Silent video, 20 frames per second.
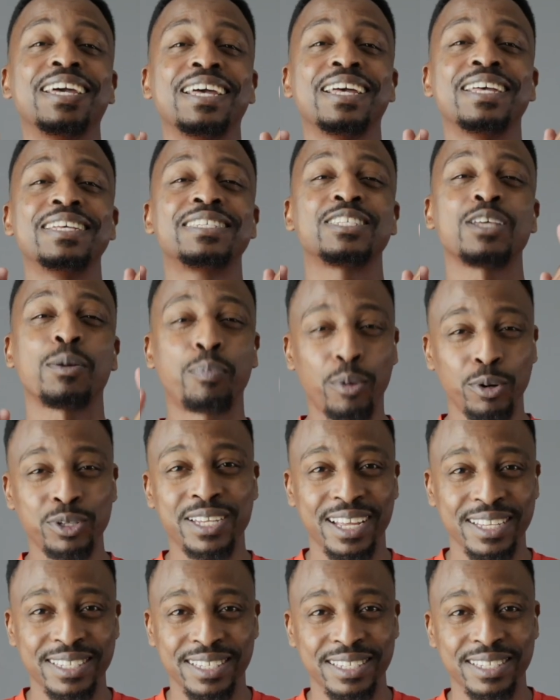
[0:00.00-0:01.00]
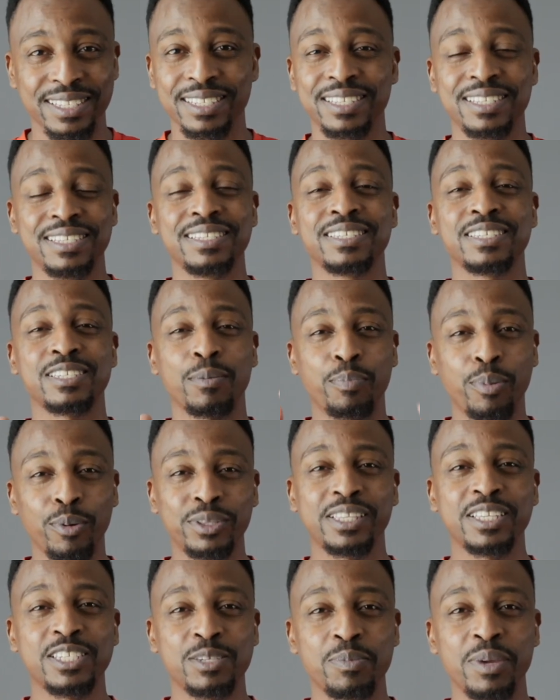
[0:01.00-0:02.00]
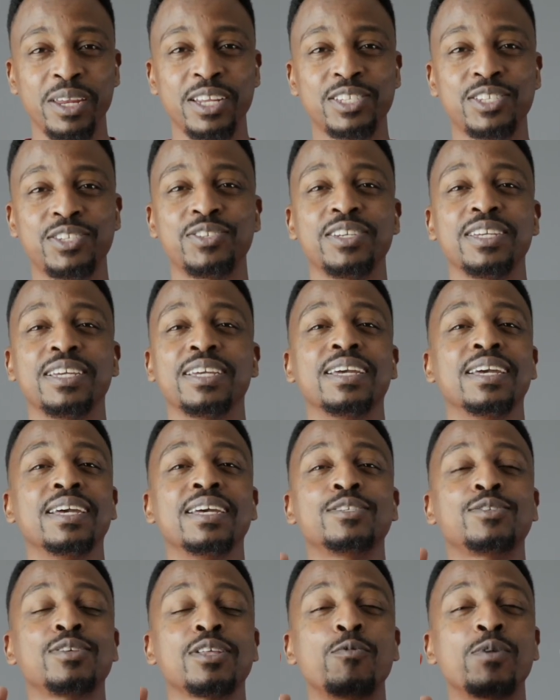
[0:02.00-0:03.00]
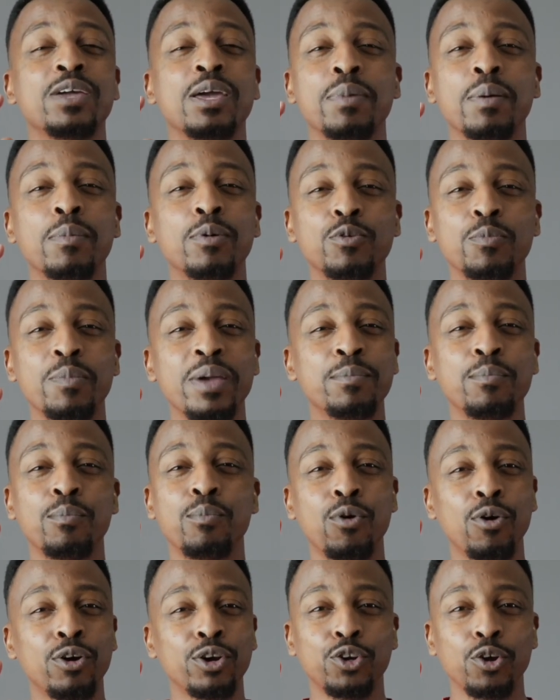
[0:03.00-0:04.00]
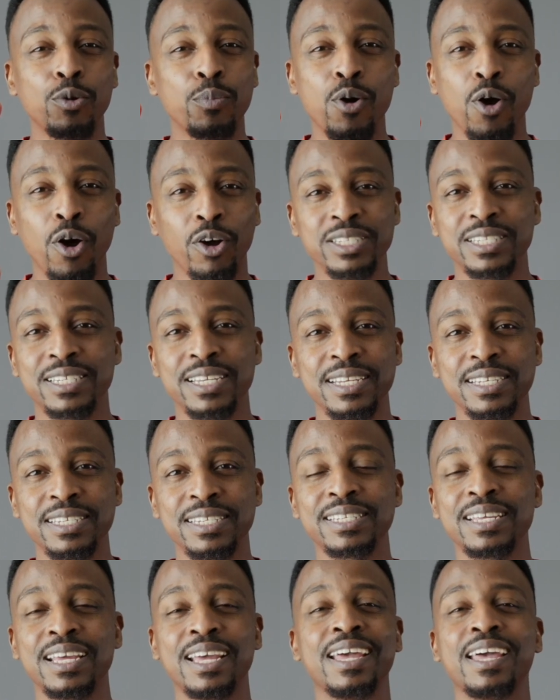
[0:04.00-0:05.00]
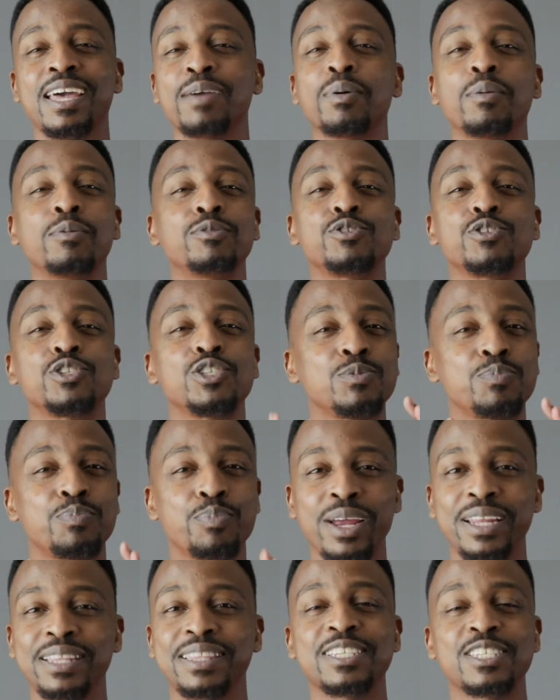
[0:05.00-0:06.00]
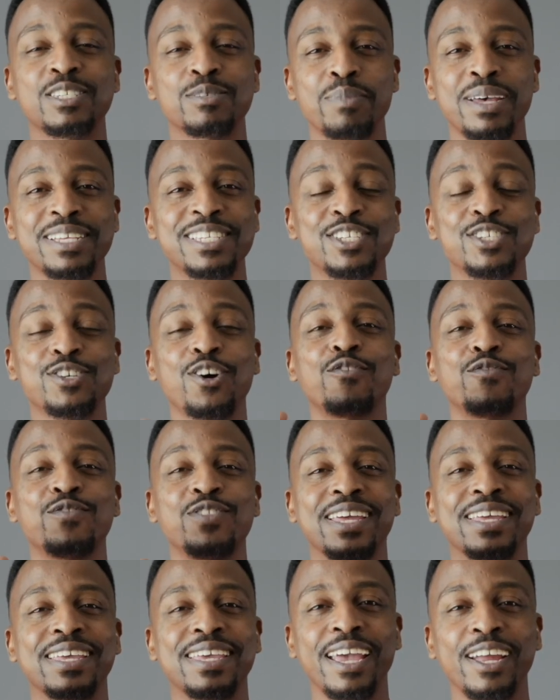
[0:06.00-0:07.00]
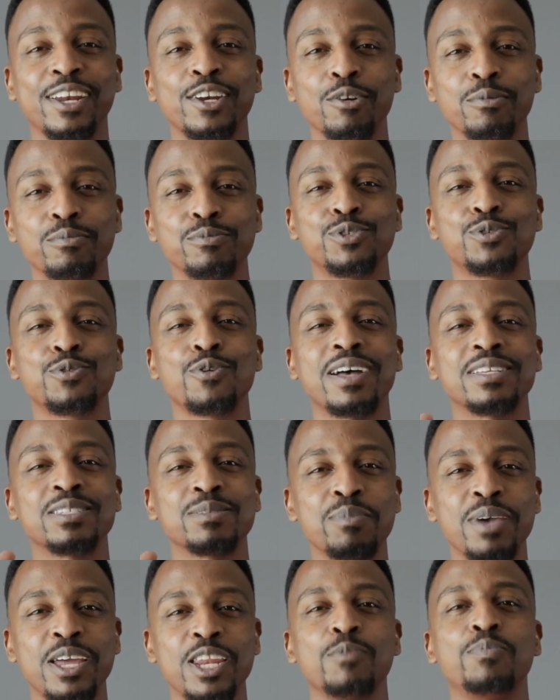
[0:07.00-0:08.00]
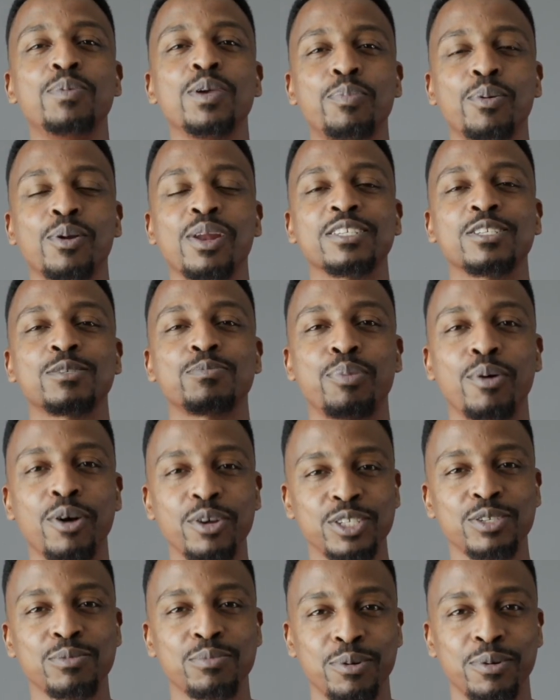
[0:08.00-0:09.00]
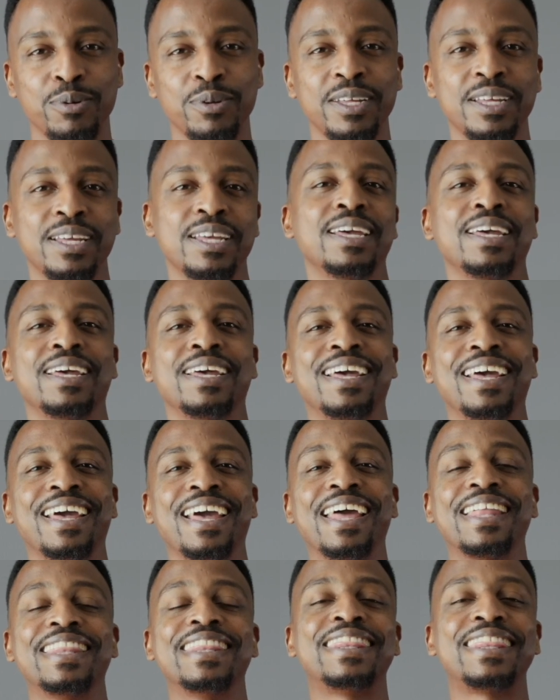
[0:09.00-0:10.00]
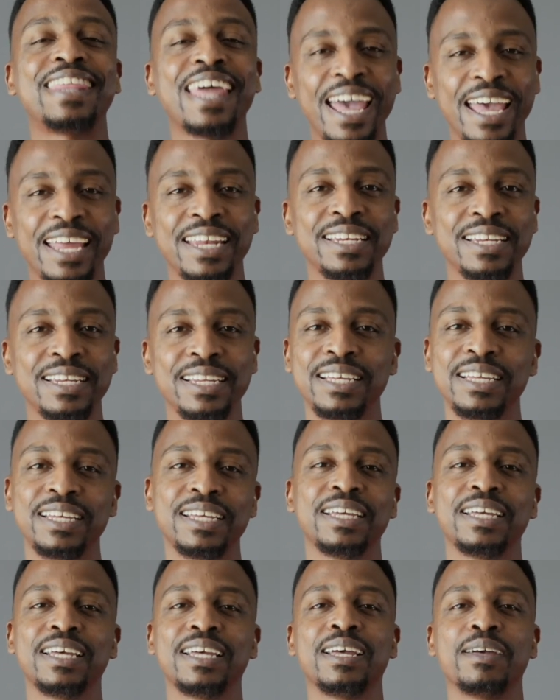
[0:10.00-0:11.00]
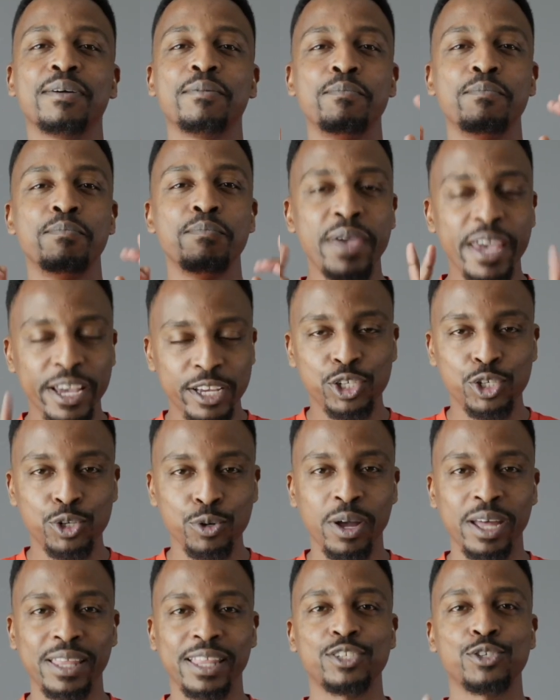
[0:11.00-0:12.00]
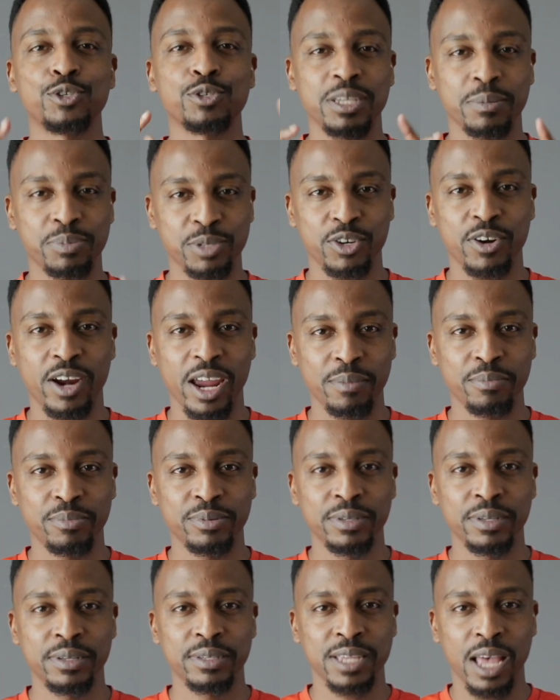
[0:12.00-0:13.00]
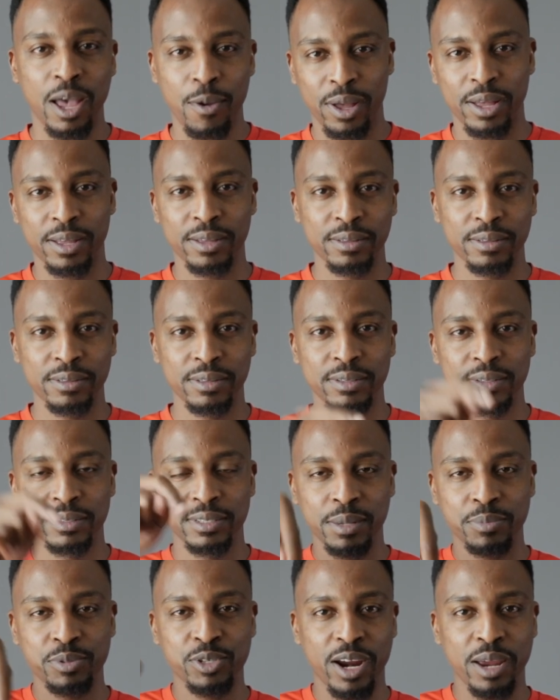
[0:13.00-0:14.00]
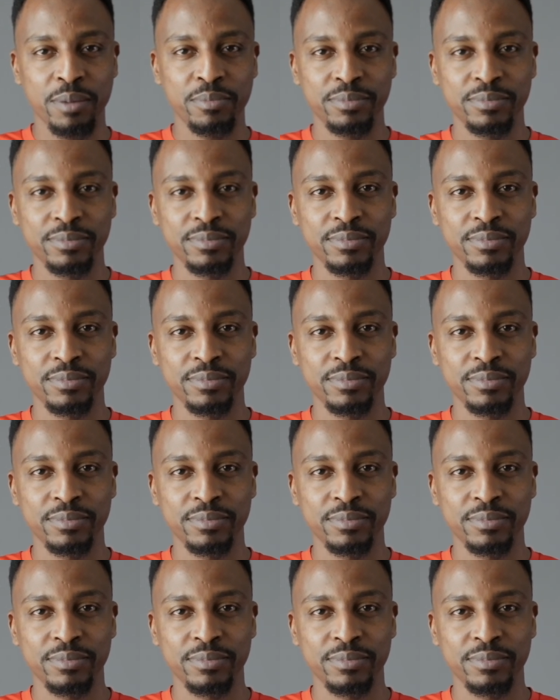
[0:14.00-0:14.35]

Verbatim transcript: support us support this ministry so that we can be able to make more dope content and be able to spread this message of the kingdom to as many people as possible. And then make sure that you subscribe. Sawa, subscribe.